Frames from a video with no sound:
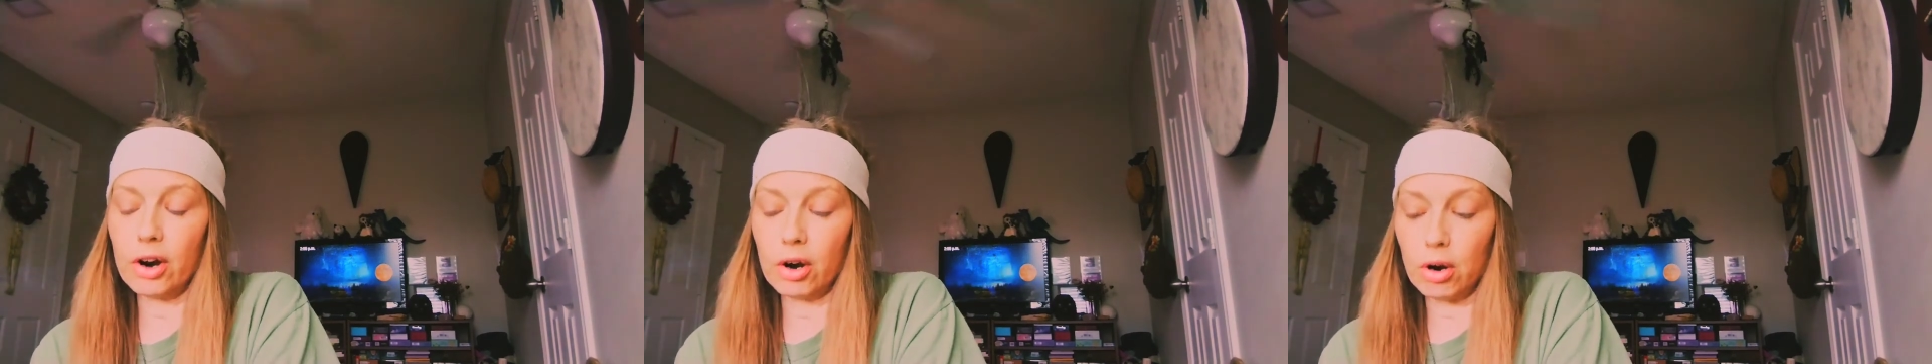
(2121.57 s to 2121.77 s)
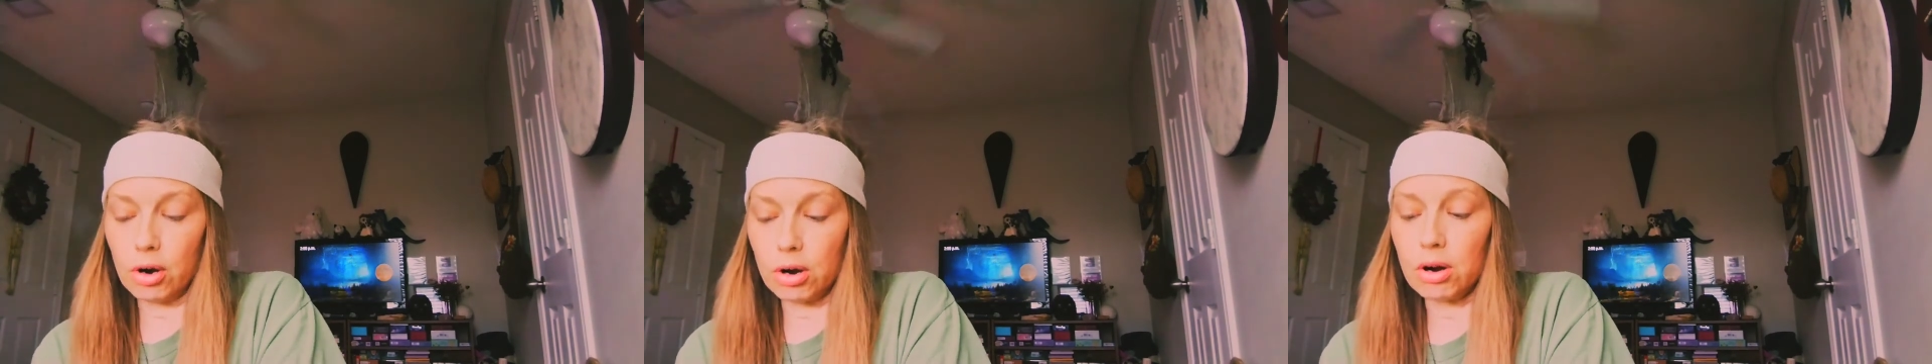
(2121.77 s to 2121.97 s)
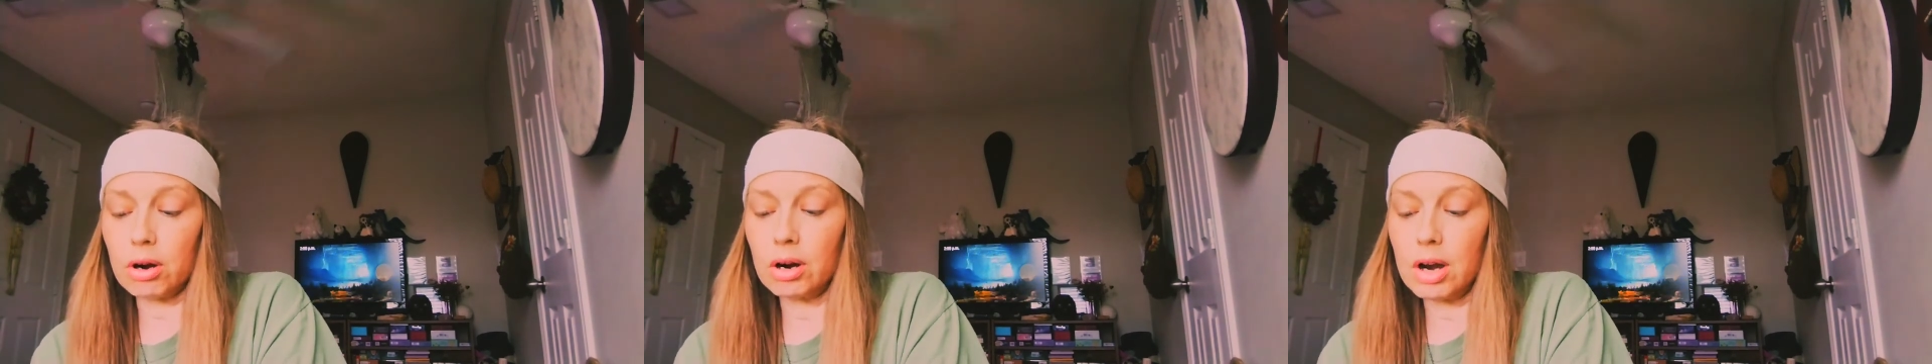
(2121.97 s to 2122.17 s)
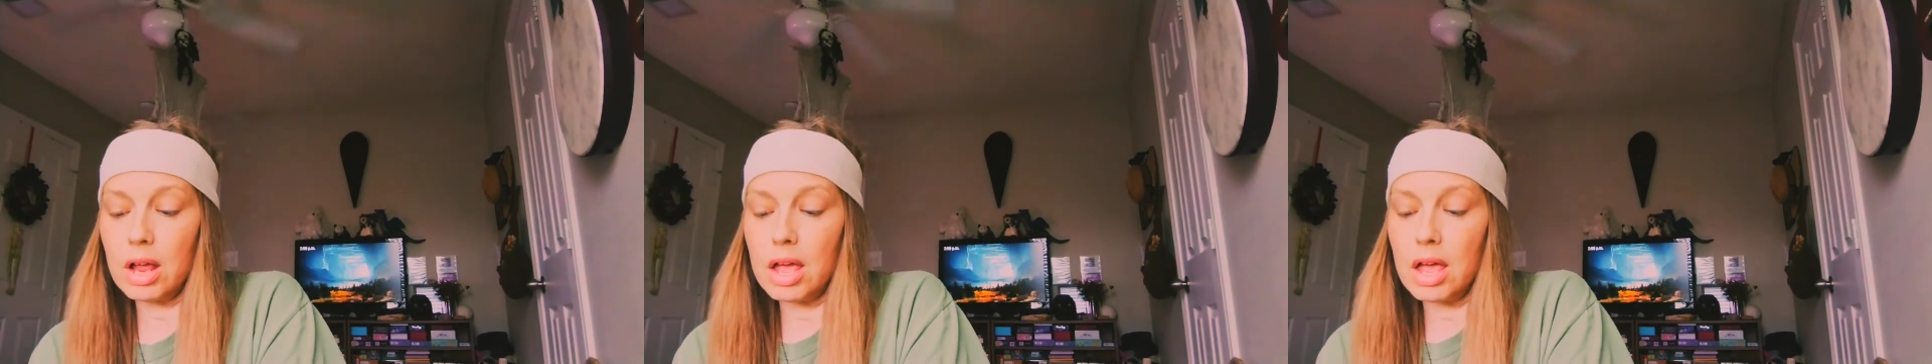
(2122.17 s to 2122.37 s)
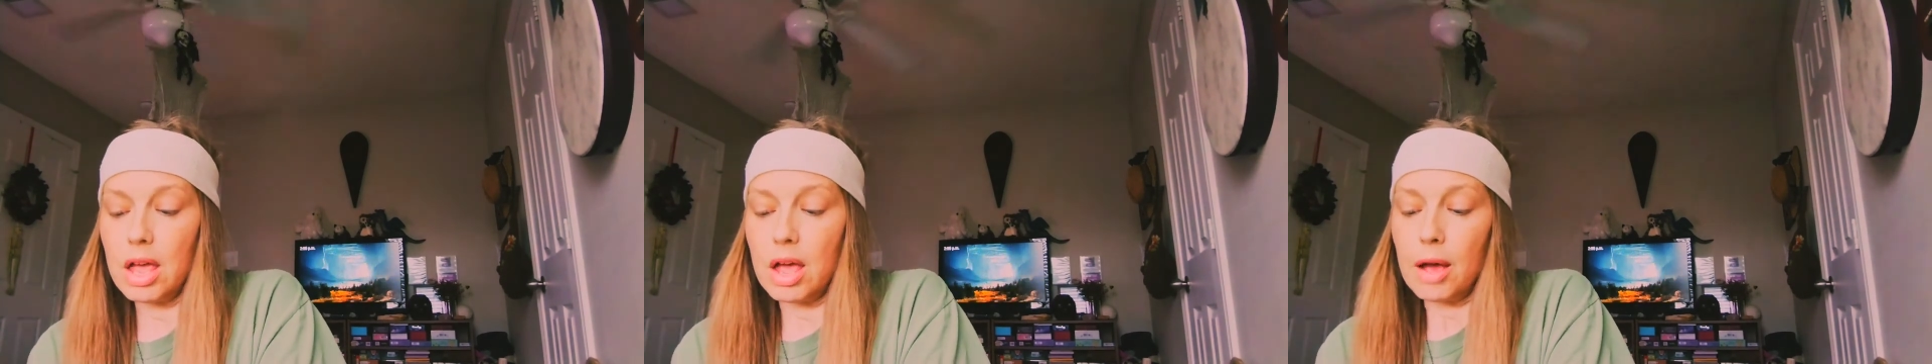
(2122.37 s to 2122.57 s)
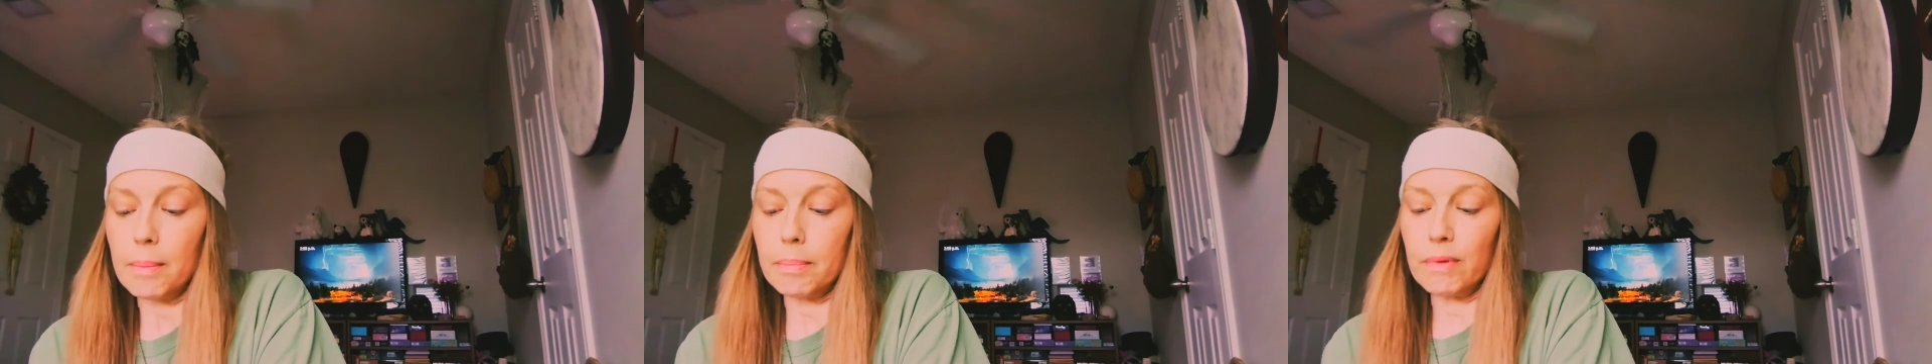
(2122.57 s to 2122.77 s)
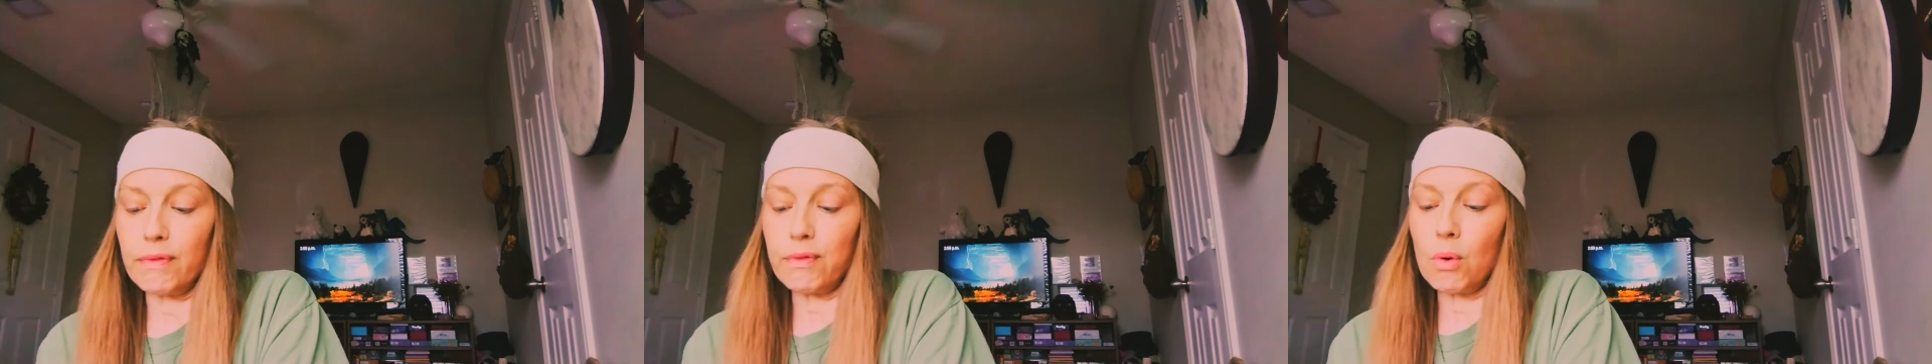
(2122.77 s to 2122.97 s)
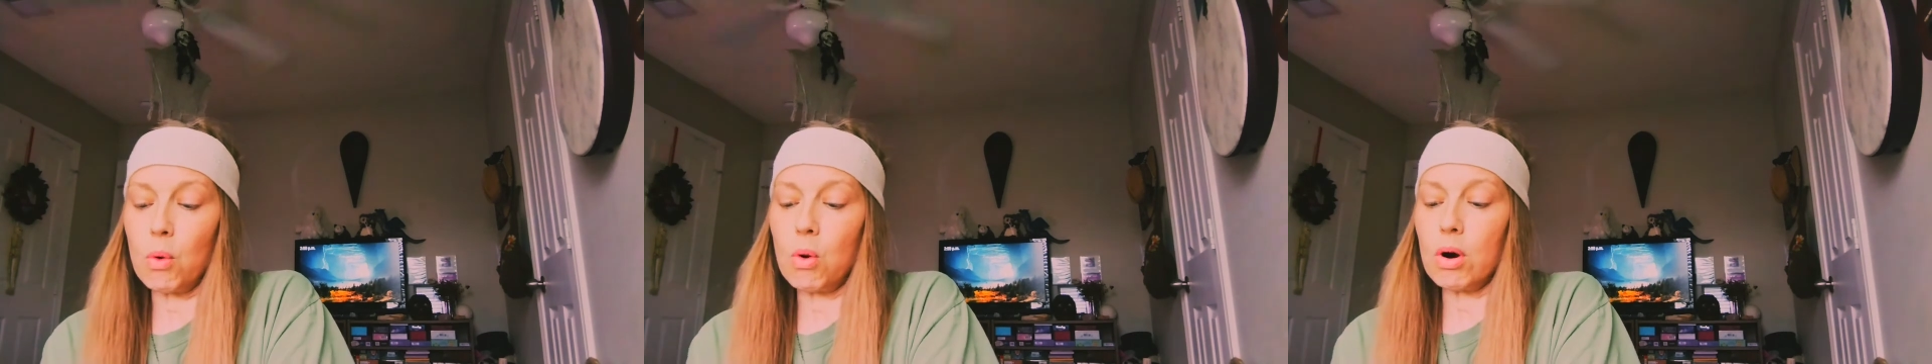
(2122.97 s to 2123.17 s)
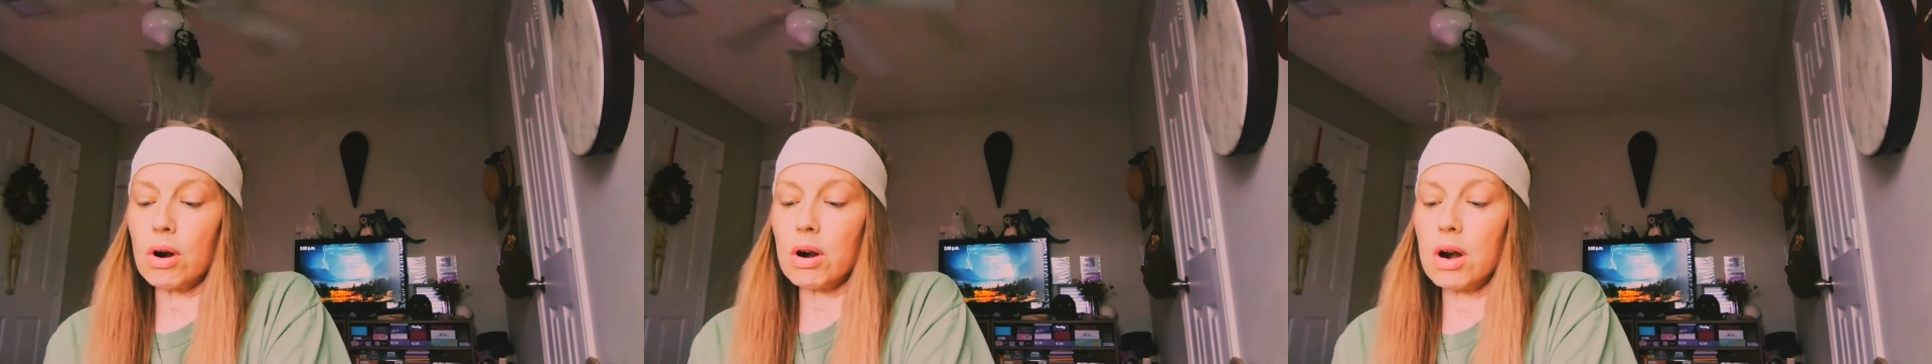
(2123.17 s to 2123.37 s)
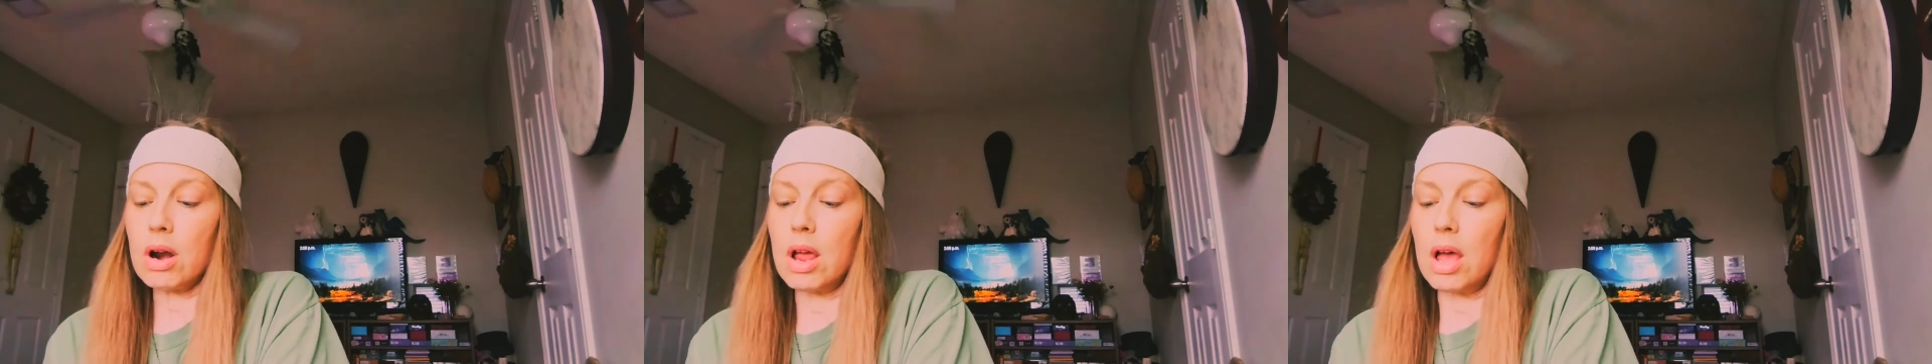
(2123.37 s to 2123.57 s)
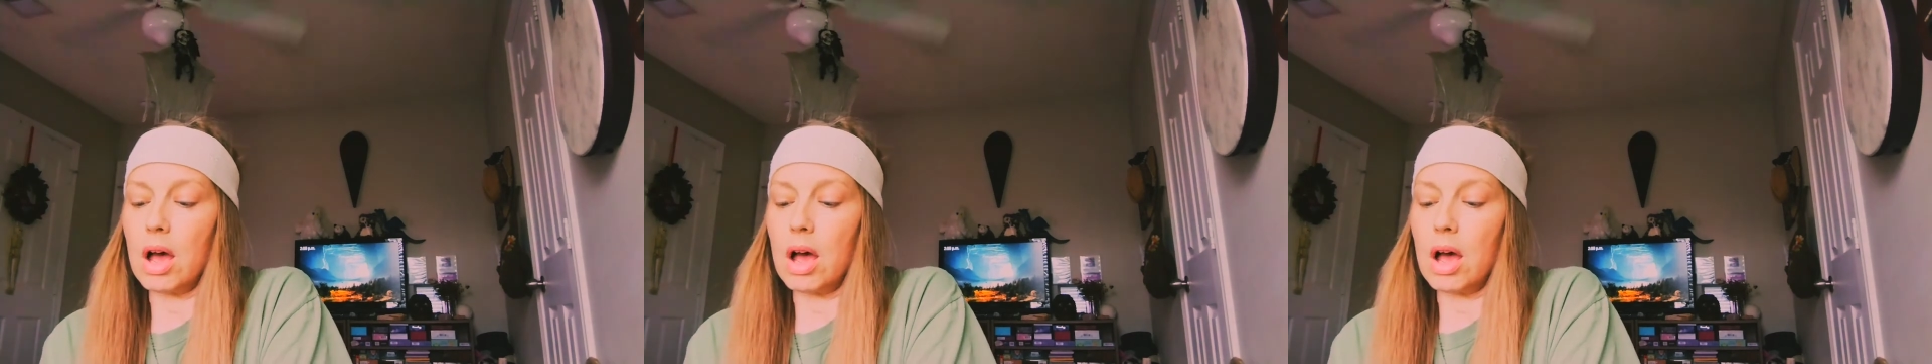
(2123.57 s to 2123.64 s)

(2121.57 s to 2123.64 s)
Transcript: her before.